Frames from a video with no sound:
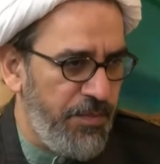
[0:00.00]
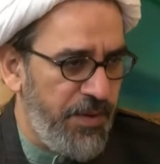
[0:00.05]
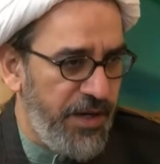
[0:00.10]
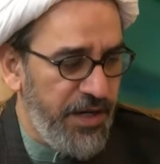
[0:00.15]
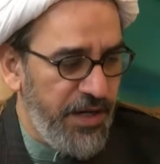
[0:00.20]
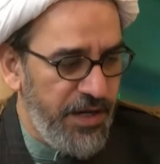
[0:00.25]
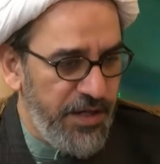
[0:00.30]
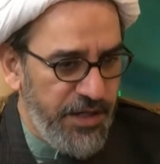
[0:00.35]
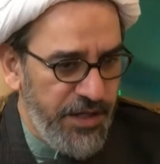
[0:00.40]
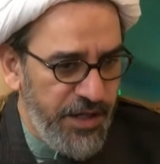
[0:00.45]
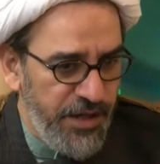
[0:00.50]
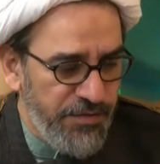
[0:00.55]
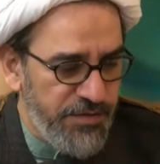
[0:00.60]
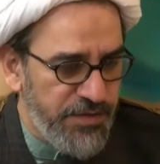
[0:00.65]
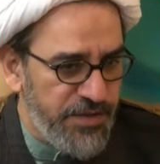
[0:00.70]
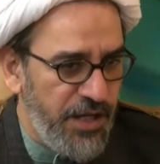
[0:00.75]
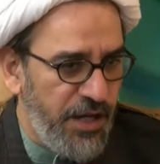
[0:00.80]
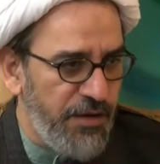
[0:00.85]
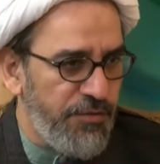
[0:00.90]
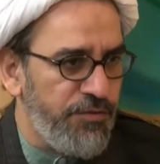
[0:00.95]
but it
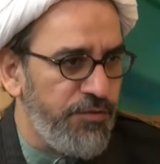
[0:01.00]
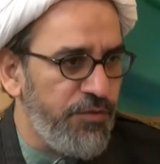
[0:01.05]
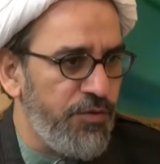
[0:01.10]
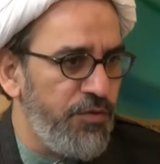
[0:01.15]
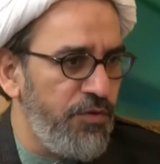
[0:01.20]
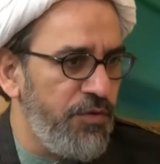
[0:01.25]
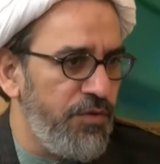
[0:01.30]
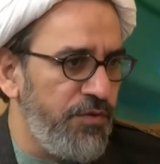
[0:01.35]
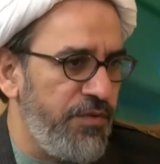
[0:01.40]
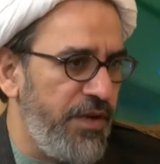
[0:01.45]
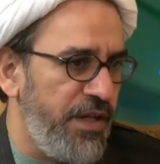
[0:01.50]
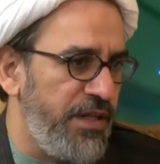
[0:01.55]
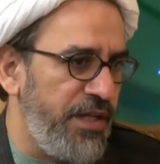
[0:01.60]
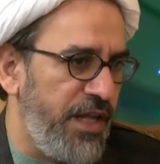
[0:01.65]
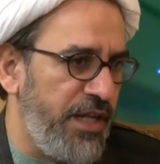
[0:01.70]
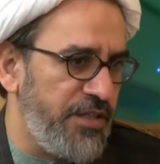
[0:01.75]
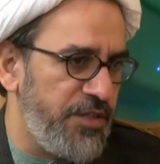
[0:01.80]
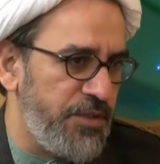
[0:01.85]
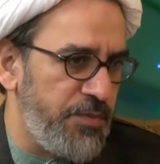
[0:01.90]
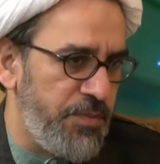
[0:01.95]
gives that fruit when
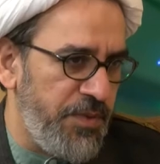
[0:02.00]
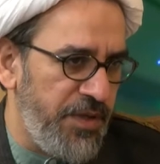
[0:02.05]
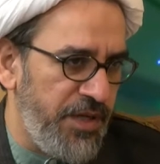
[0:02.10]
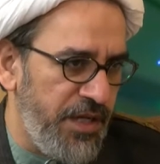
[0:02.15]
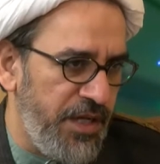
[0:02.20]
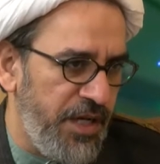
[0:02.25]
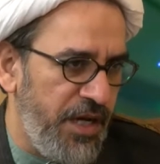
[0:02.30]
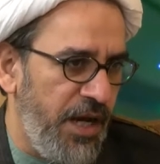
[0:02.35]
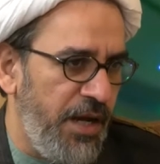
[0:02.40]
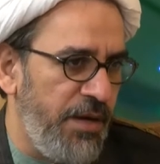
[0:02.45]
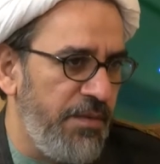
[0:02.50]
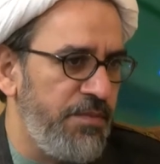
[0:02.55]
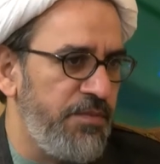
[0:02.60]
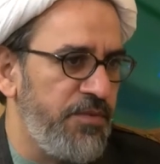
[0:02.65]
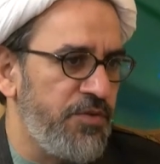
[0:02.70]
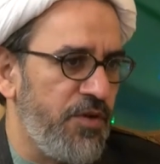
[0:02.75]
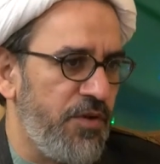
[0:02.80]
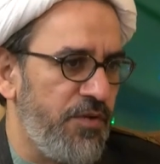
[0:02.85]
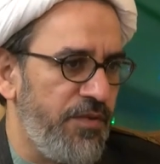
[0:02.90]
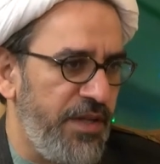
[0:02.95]
that spring
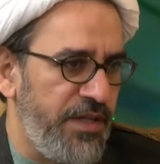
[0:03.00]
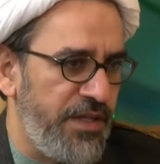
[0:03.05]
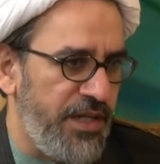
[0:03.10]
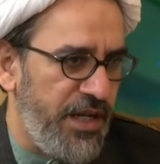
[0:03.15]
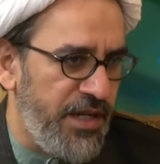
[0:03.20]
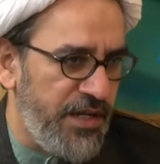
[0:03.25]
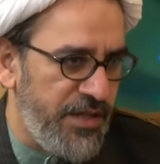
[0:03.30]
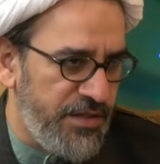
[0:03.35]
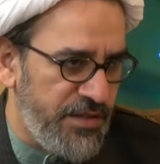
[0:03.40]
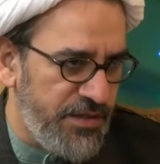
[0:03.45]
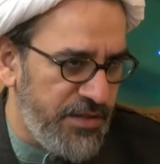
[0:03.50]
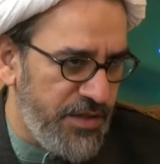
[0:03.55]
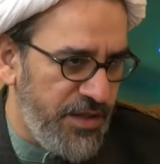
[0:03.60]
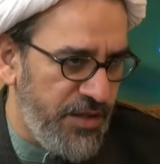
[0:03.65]
comes, or when that,